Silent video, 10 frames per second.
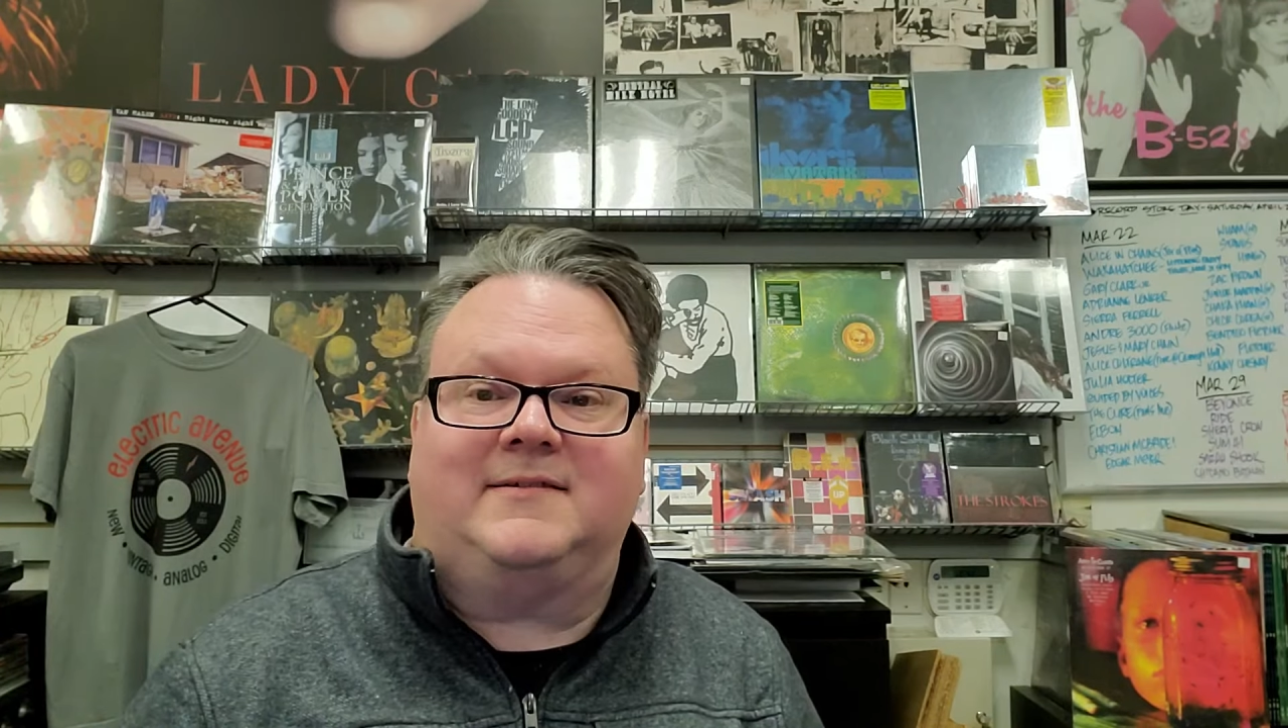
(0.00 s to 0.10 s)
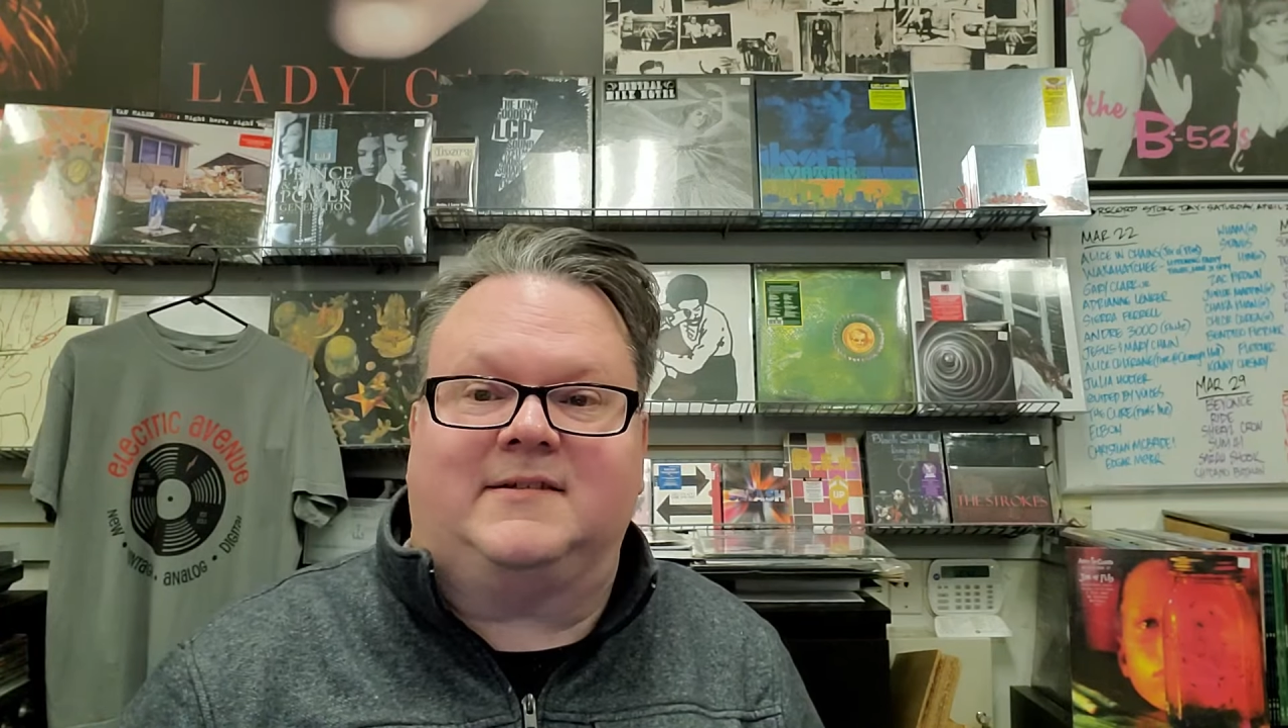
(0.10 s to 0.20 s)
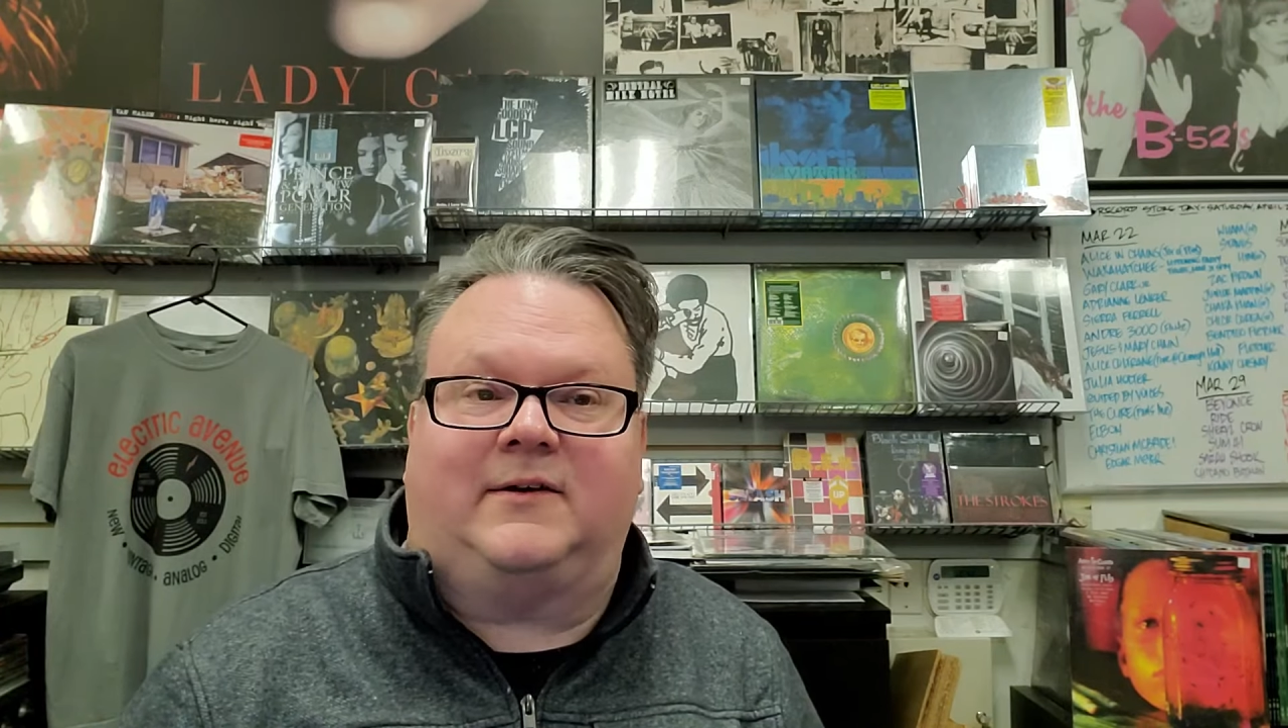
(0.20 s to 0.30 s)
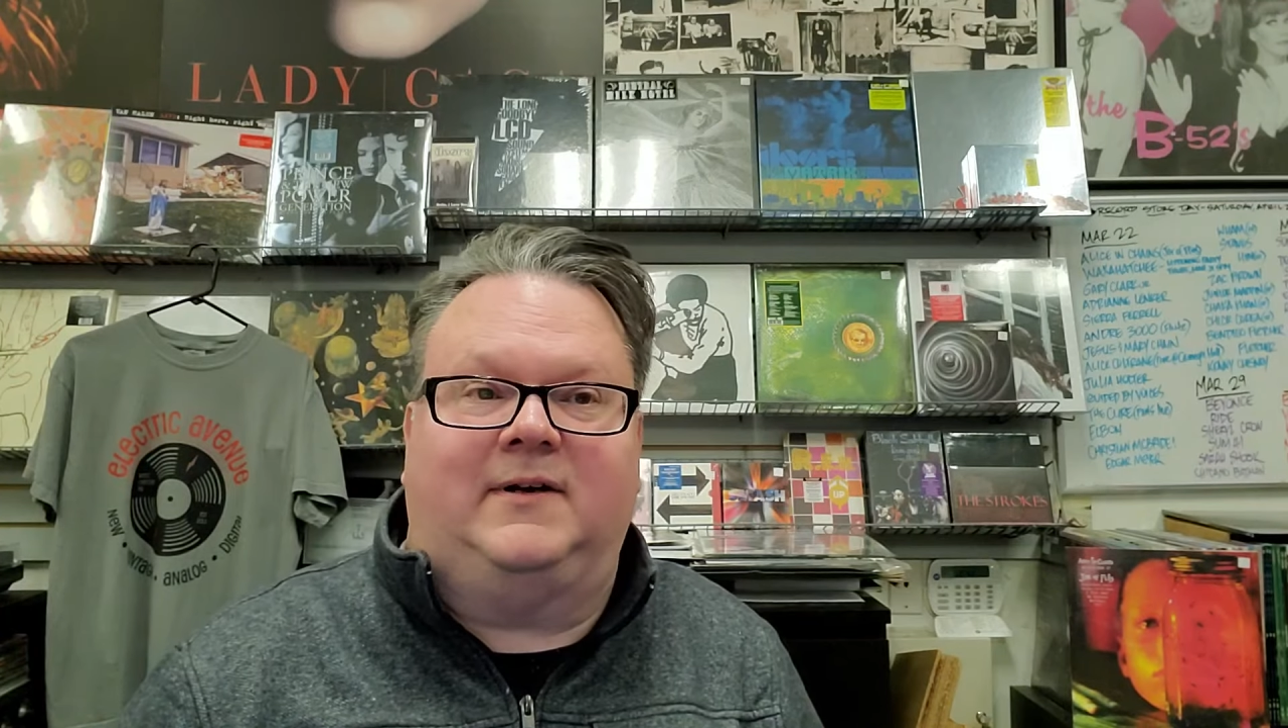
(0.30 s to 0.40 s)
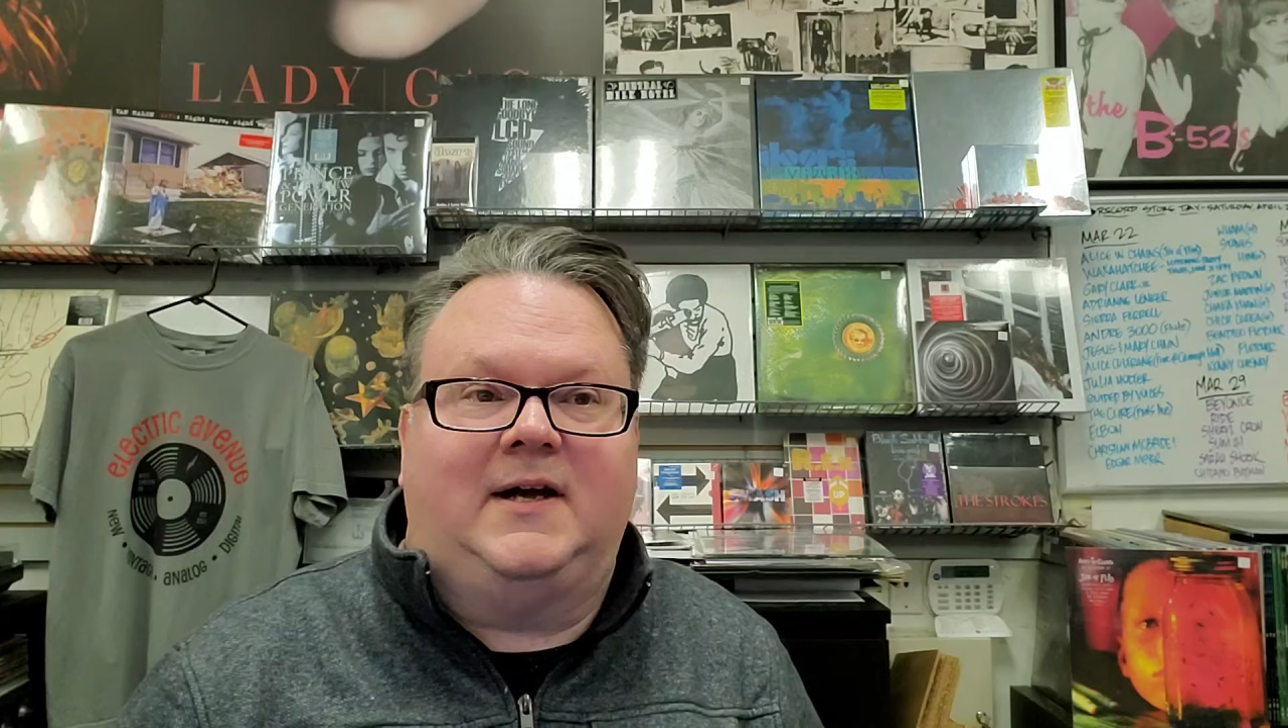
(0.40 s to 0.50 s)

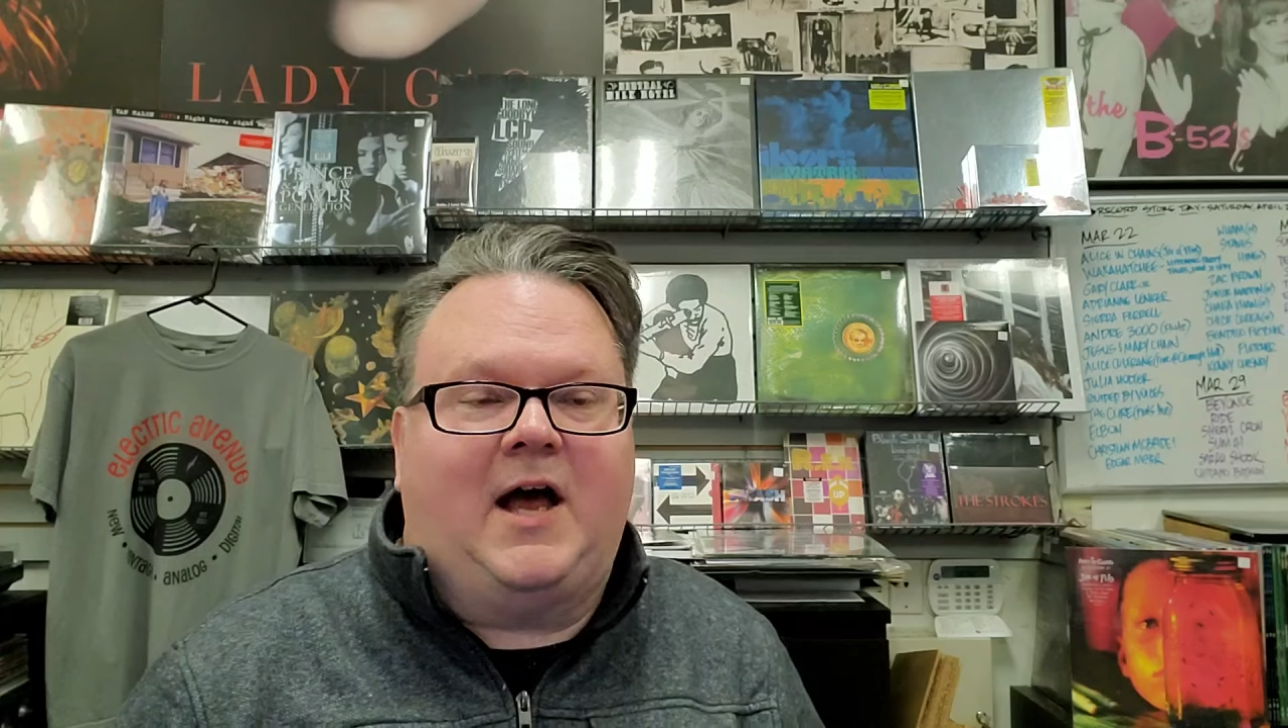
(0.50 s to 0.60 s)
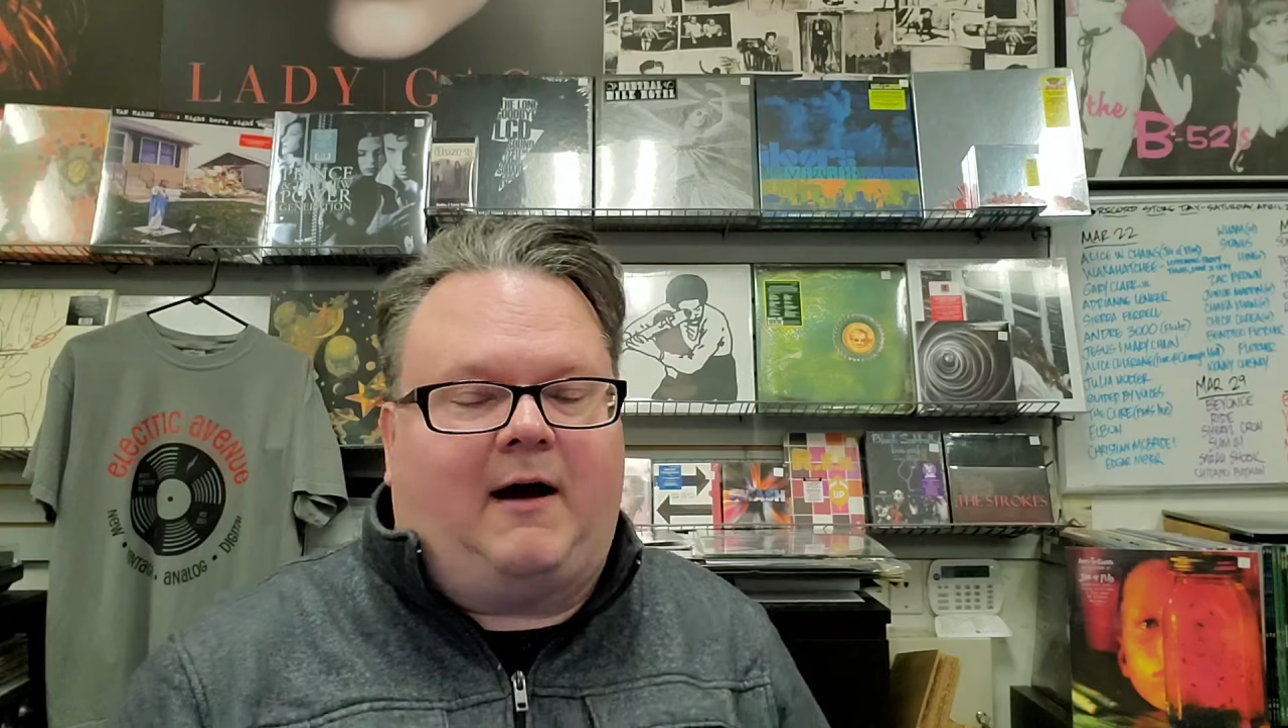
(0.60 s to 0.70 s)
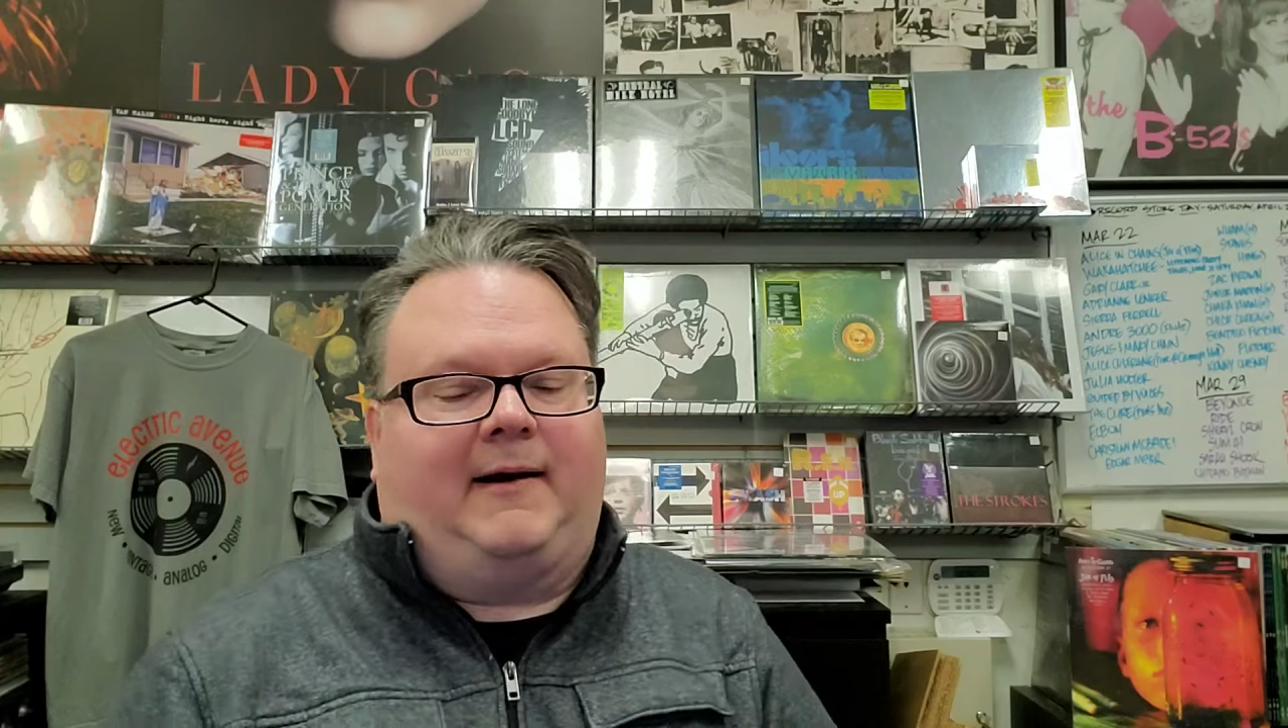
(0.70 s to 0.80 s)
So, all